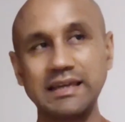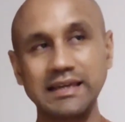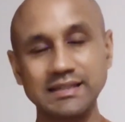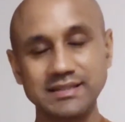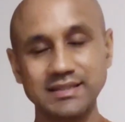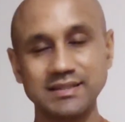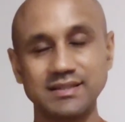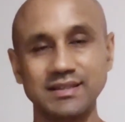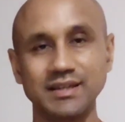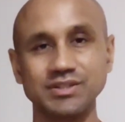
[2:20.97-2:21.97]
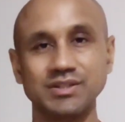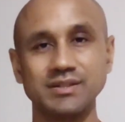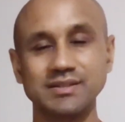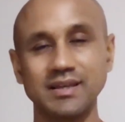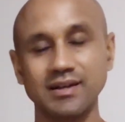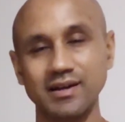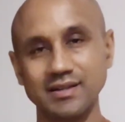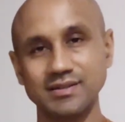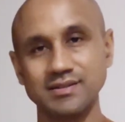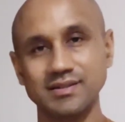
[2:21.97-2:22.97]
It's these addictions that
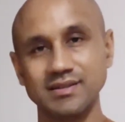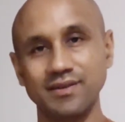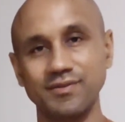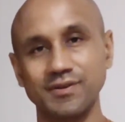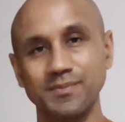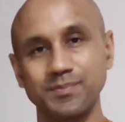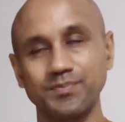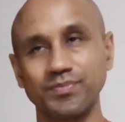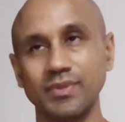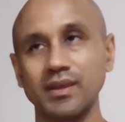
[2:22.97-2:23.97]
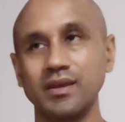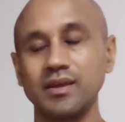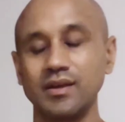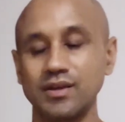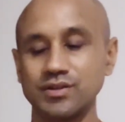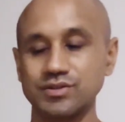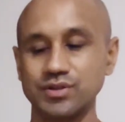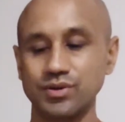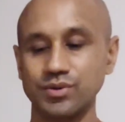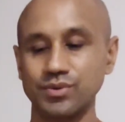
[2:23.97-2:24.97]
cause us to suffer.
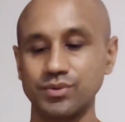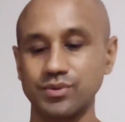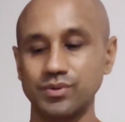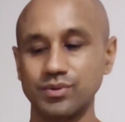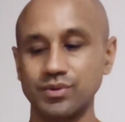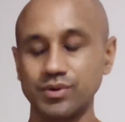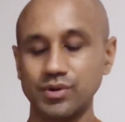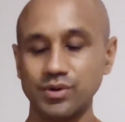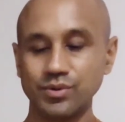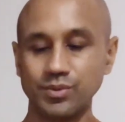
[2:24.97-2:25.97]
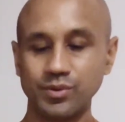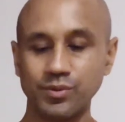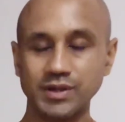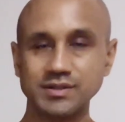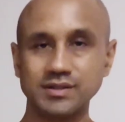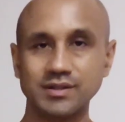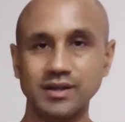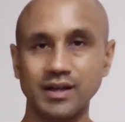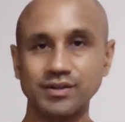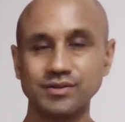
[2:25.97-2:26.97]
So, when we want to
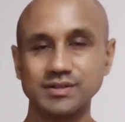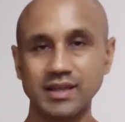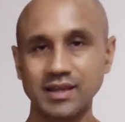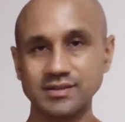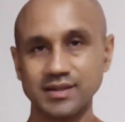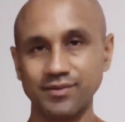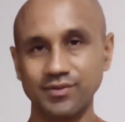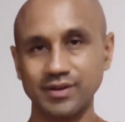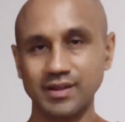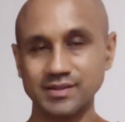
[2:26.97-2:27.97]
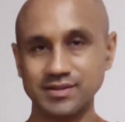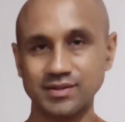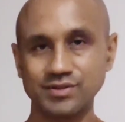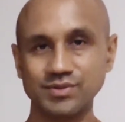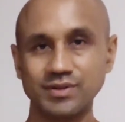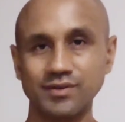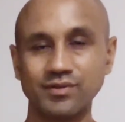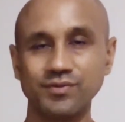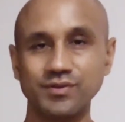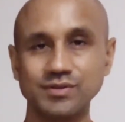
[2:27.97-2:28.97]
understand suffering, that's the duty
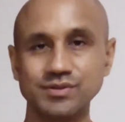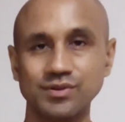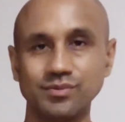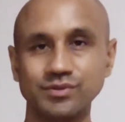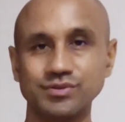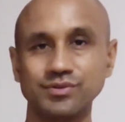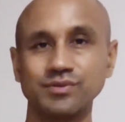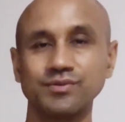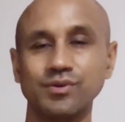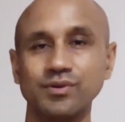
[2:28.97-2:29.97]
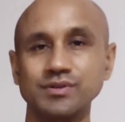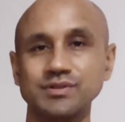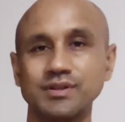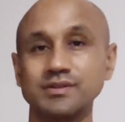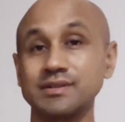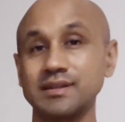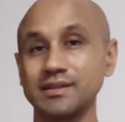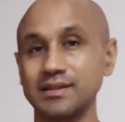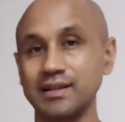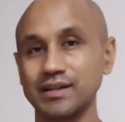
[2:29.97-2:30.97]
of the first Noble Truth. Of course, there's an
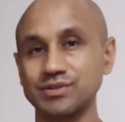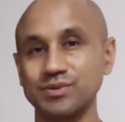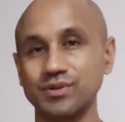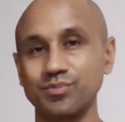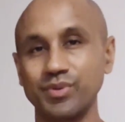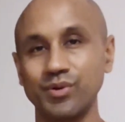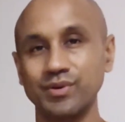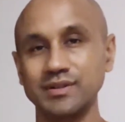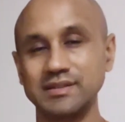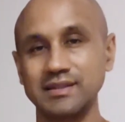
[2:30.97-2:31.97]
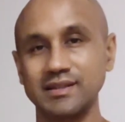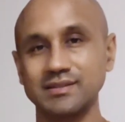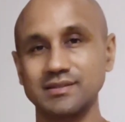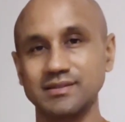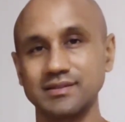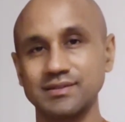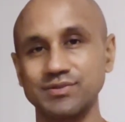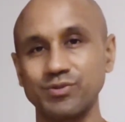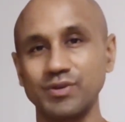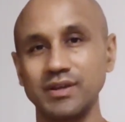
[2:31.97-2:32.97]
intellectual component to this.
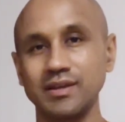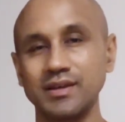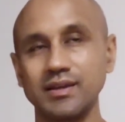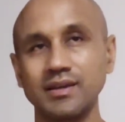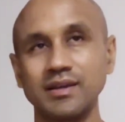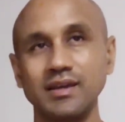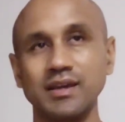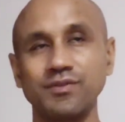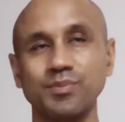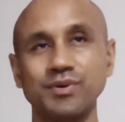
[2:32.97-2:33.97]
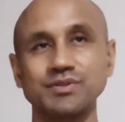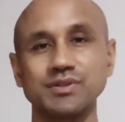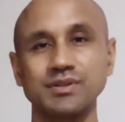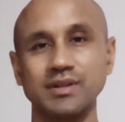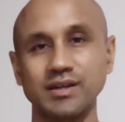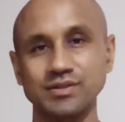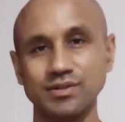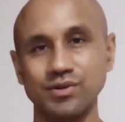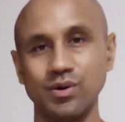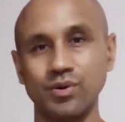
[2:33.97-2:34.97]
If a person
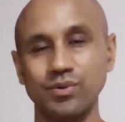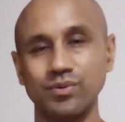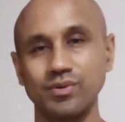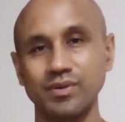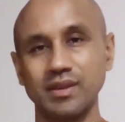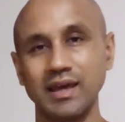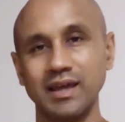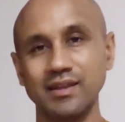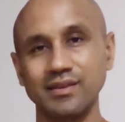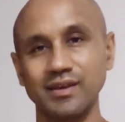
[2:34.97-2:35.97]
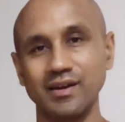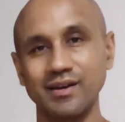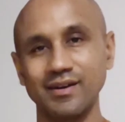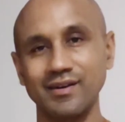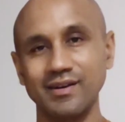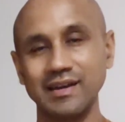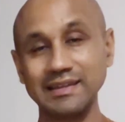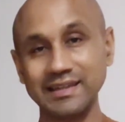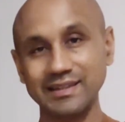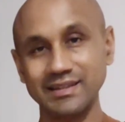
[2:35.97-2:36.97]
doesn't know that they're
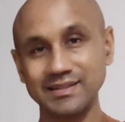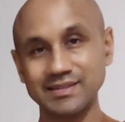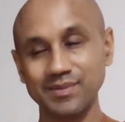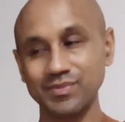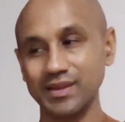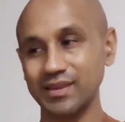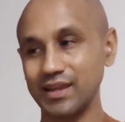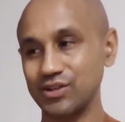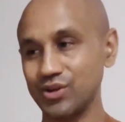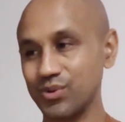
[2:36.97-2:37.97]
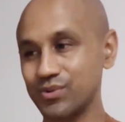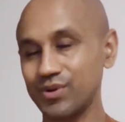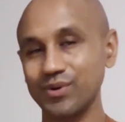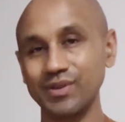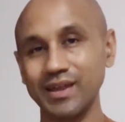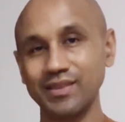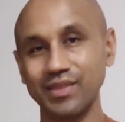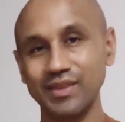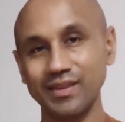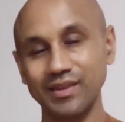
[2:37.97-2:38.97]
addicted to something, they don't know that
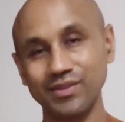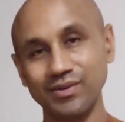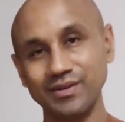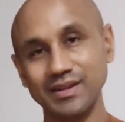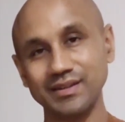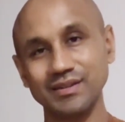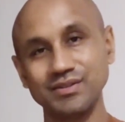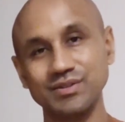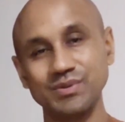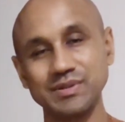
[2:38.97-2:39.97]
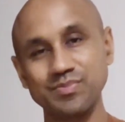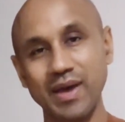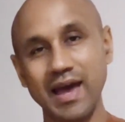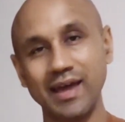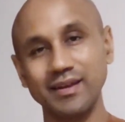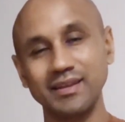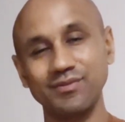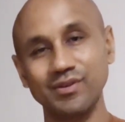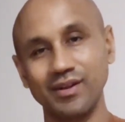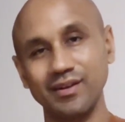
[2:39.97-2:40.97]
the thing that they're addicted to is bad,
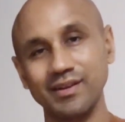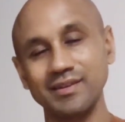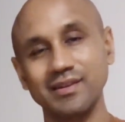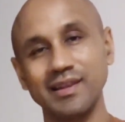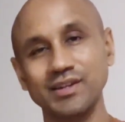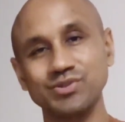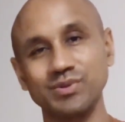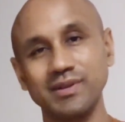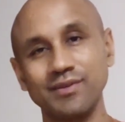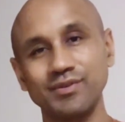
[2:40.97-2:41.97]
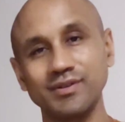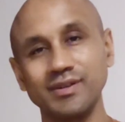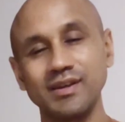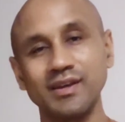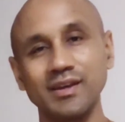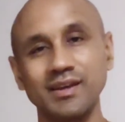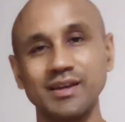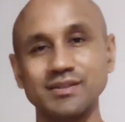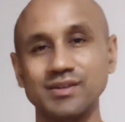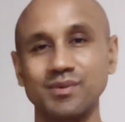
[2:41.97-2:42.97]
even on an intellectual level,
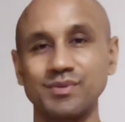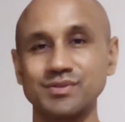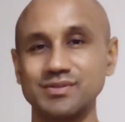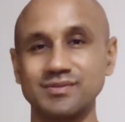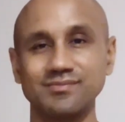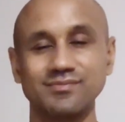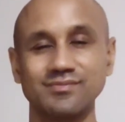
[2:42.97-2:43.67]
it's almost